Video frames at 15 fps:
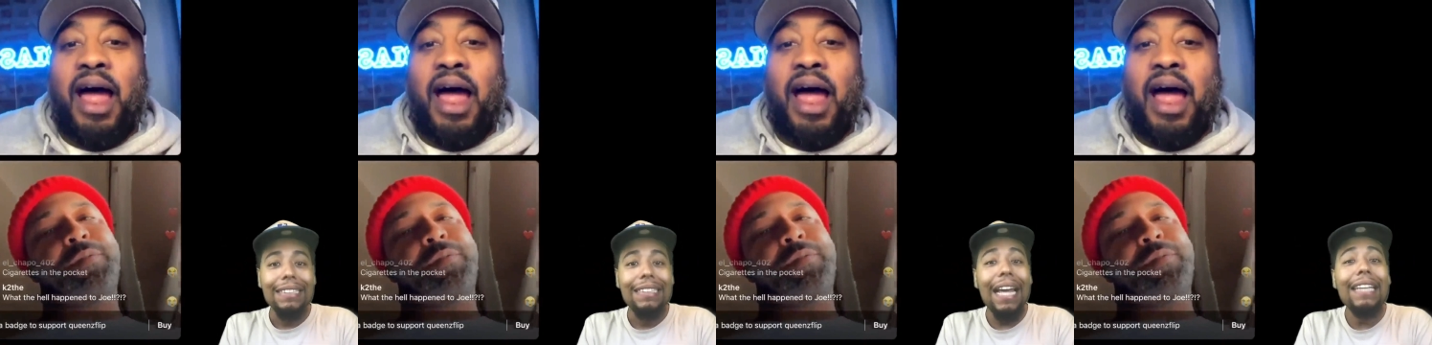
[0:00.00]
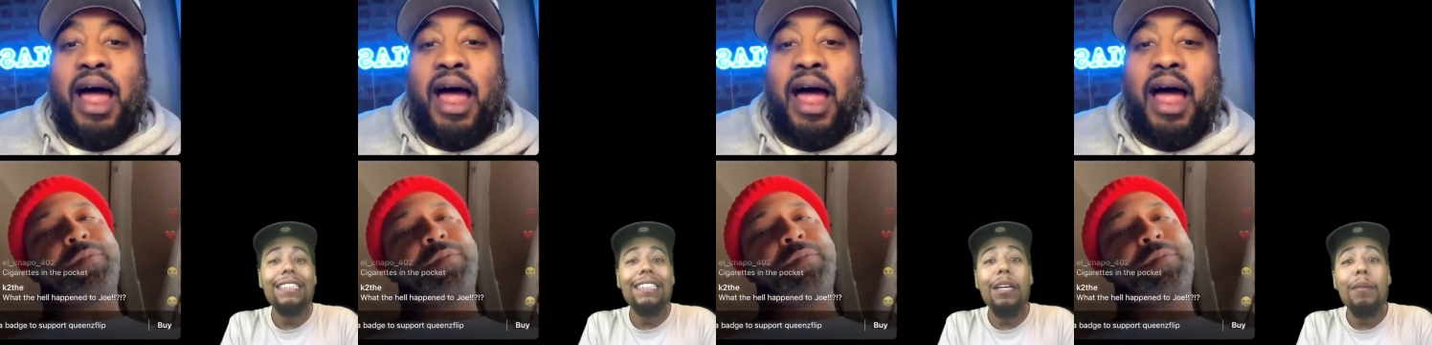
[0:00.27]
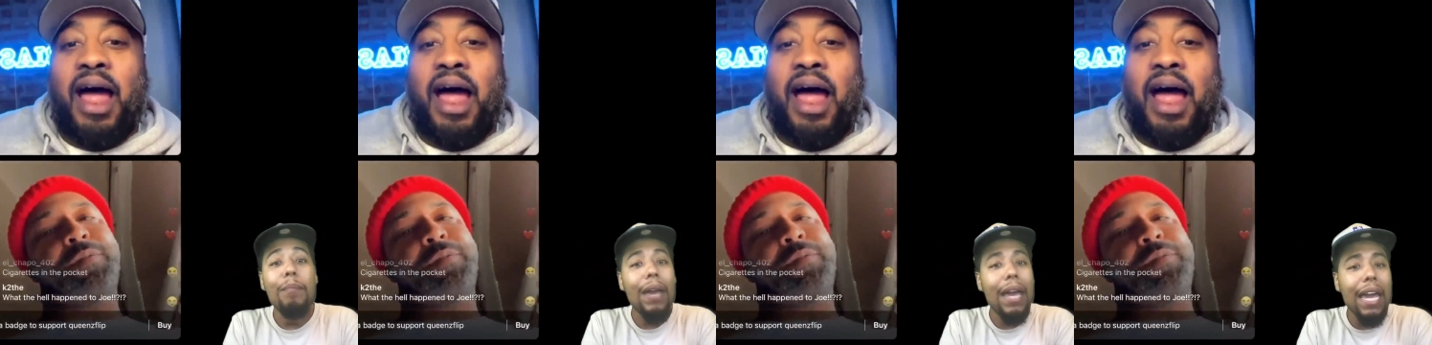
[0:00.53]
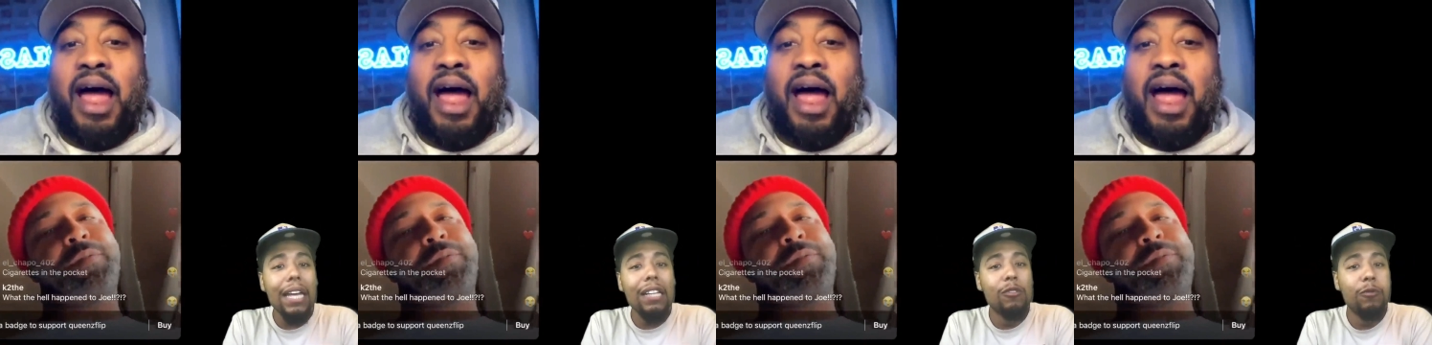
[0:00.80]
Speaker 1: That's your
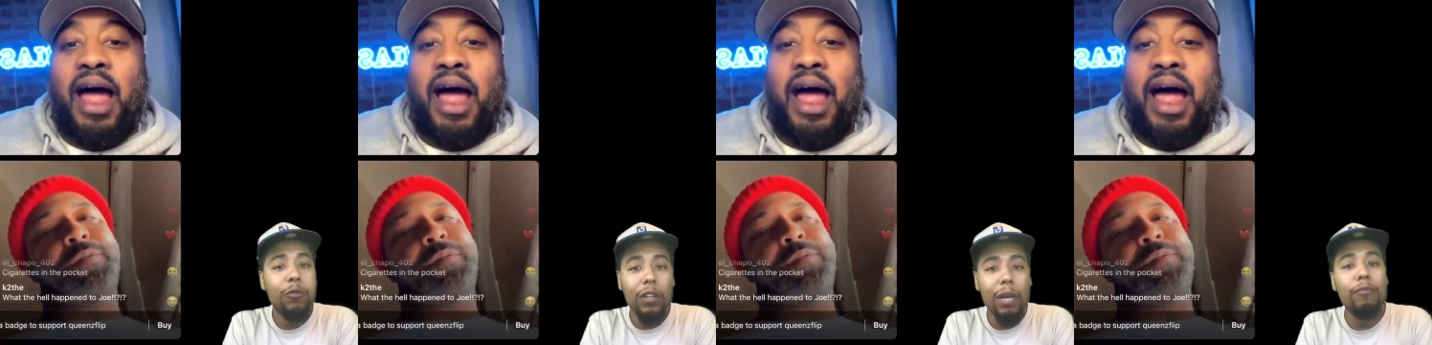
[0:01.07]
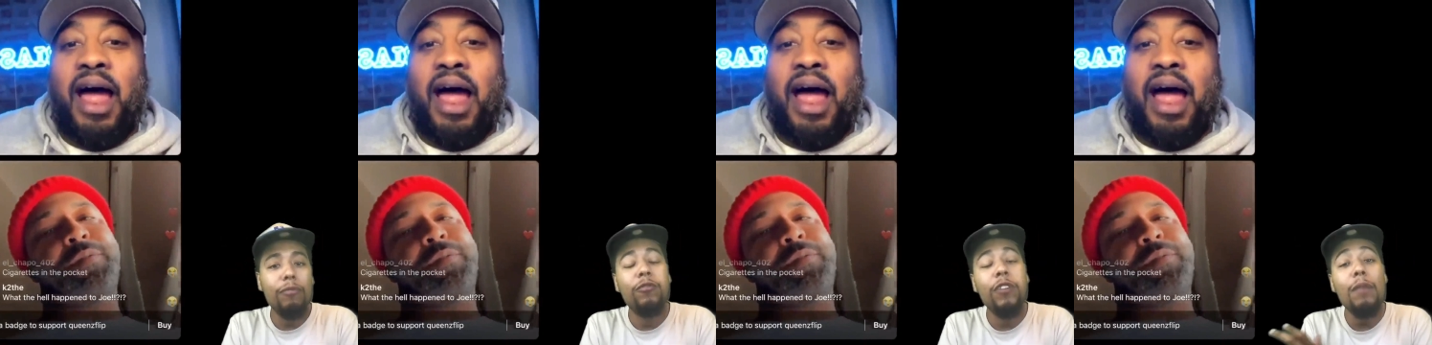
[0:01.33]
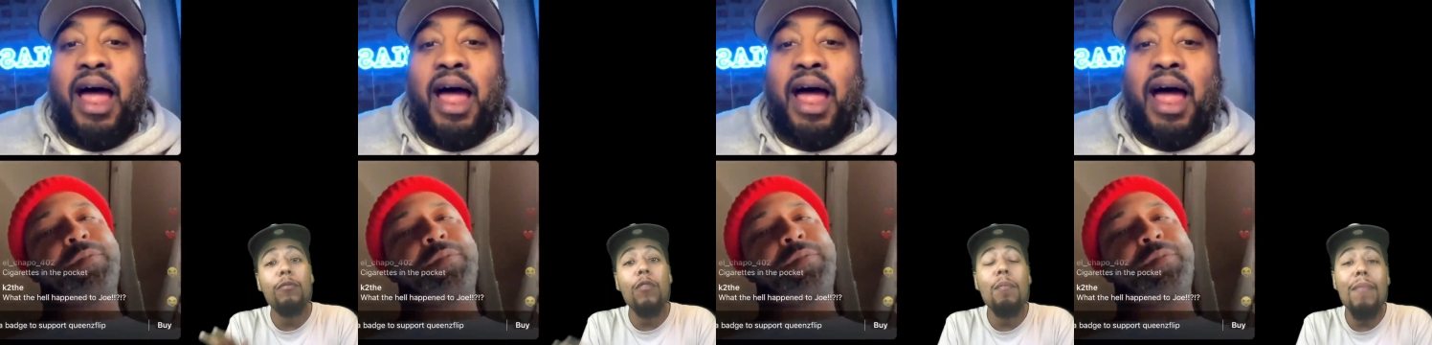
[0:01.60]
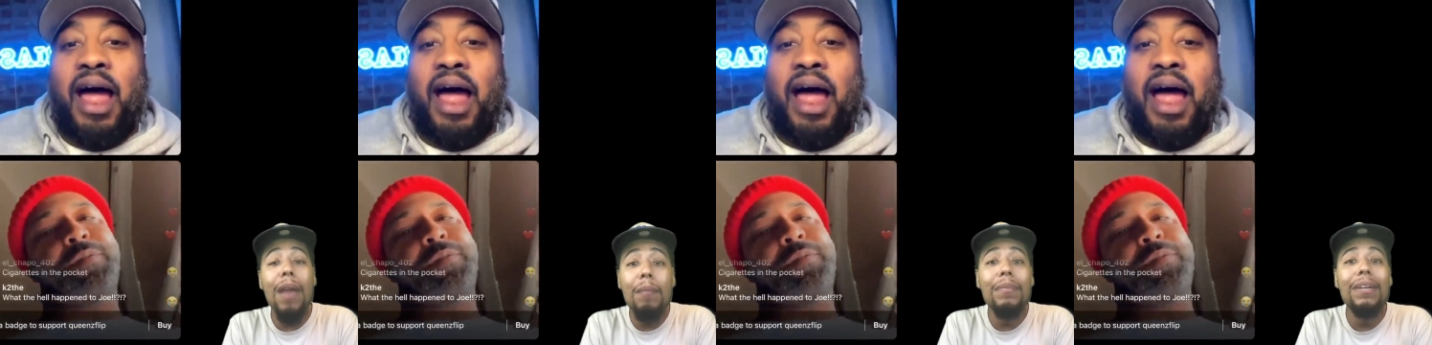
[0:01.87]
man's, Flip.
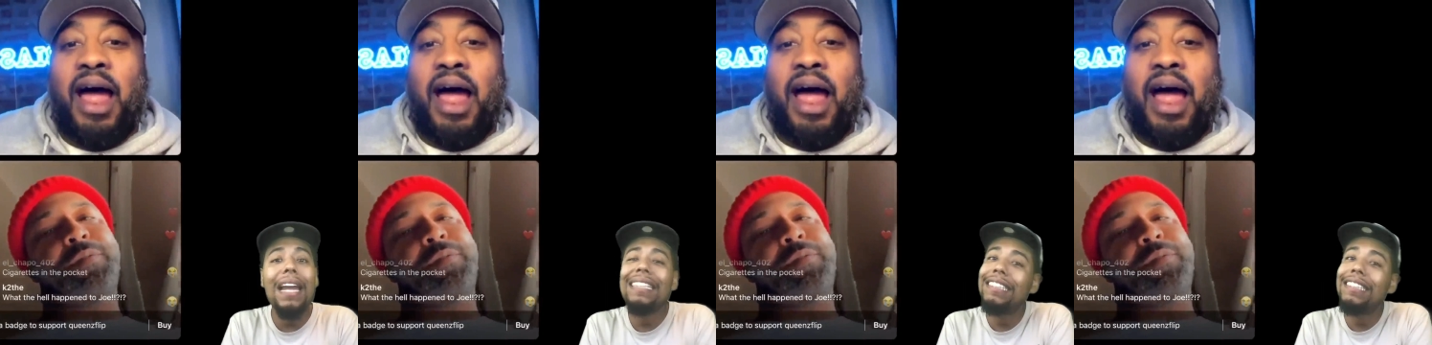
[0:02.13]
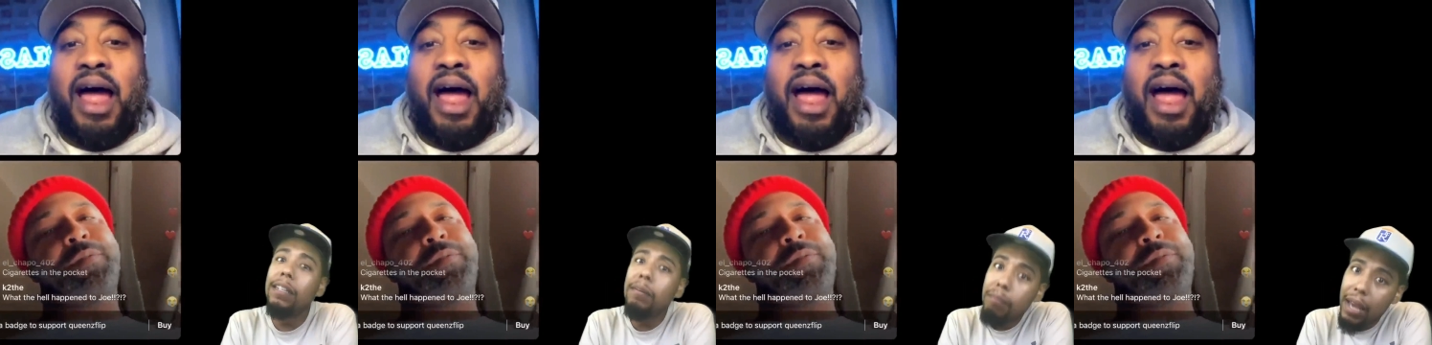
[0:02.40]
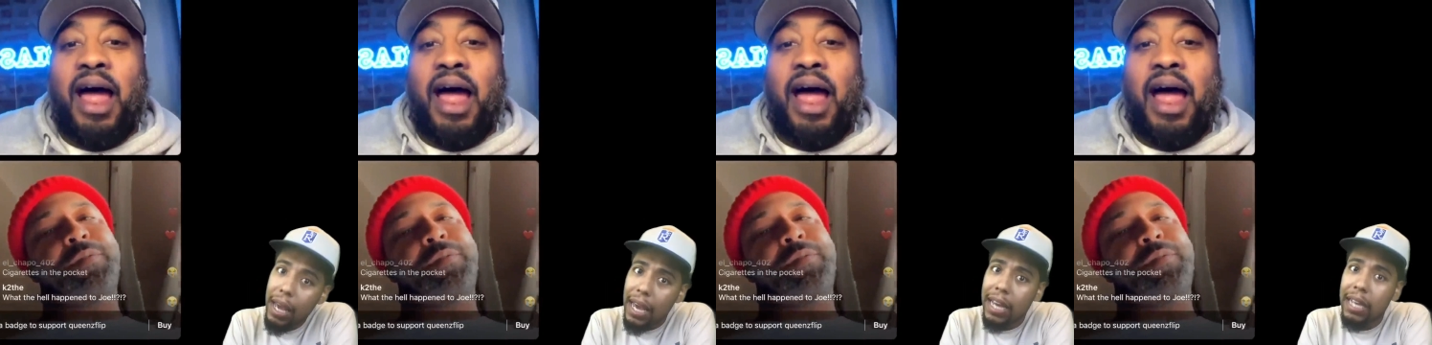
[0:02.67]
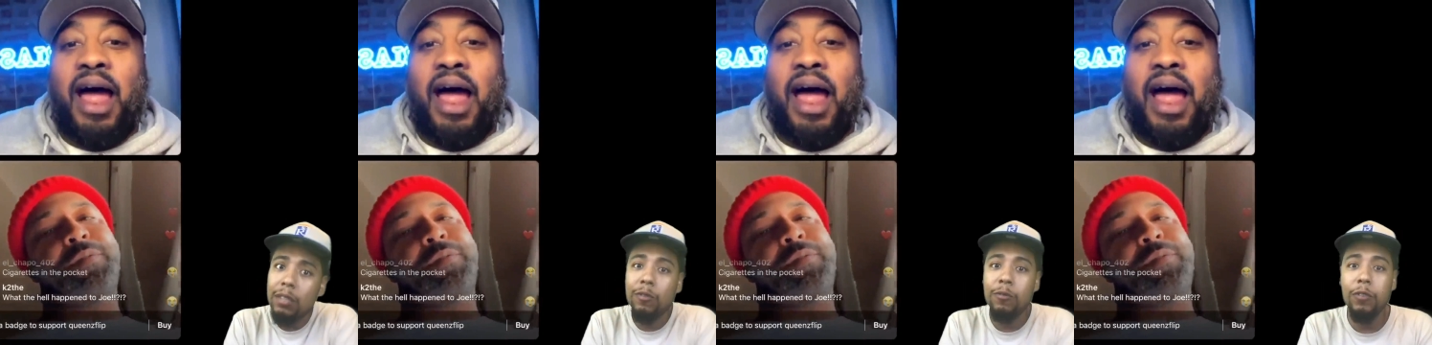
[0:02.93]
Remember, that's your
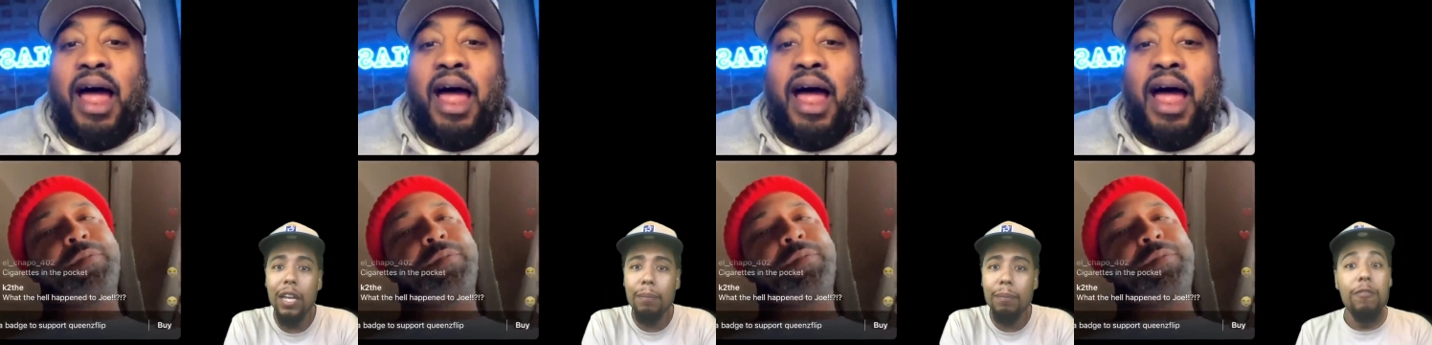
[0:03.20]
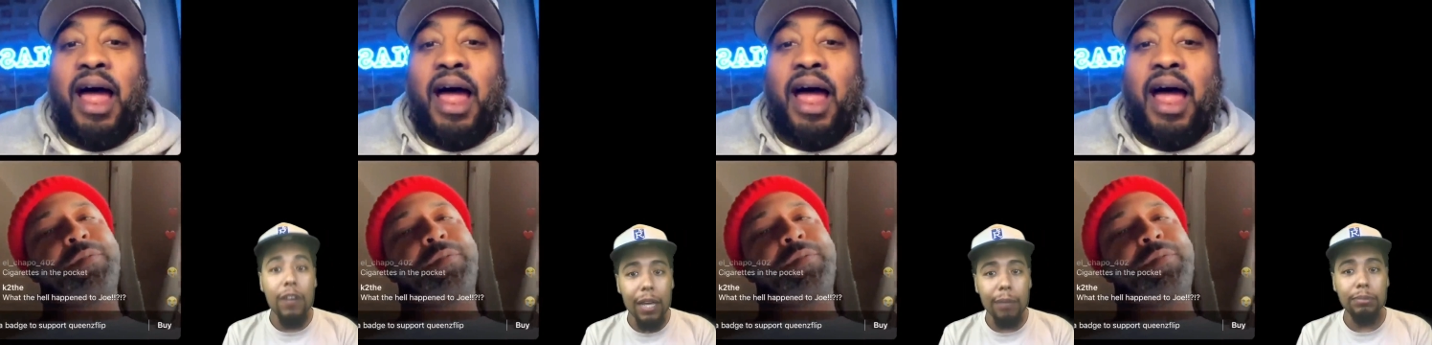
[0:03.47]
man's, Flip,